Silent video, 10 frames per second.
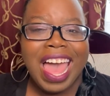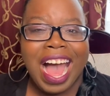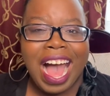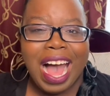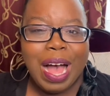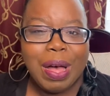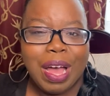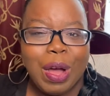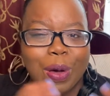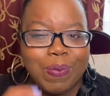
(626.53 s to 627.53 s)
I
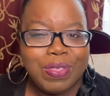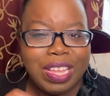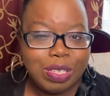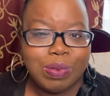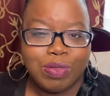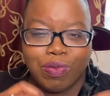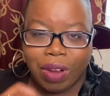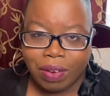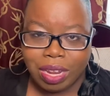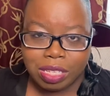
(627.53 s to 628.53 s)
hope this was
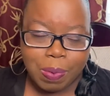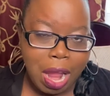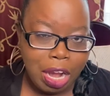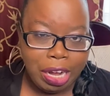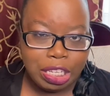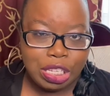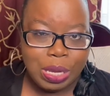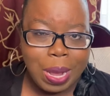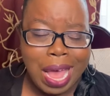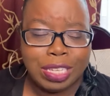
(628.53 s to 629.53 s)
very inspiring to
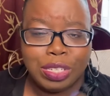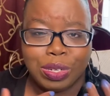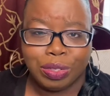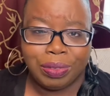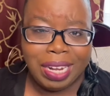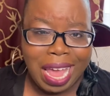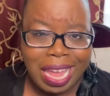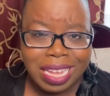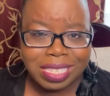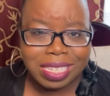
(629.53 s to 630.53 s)
you guys to
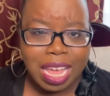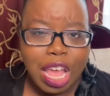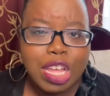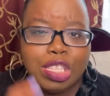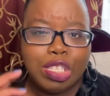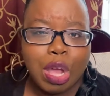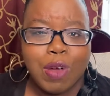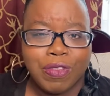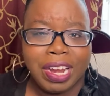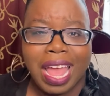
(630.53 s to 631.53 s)
create.
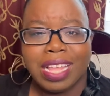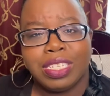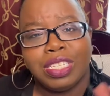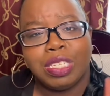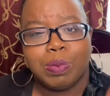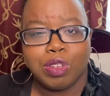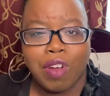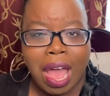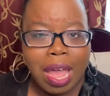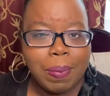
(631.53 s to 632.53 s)
Don't forget to
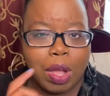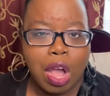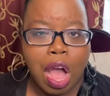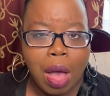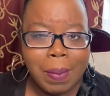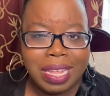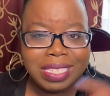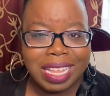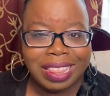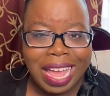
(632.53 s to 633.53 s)
subscribe,
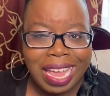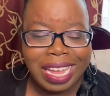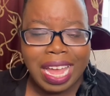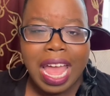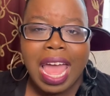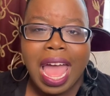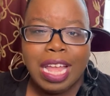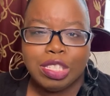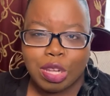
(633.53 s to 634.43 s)
comment, like, and don't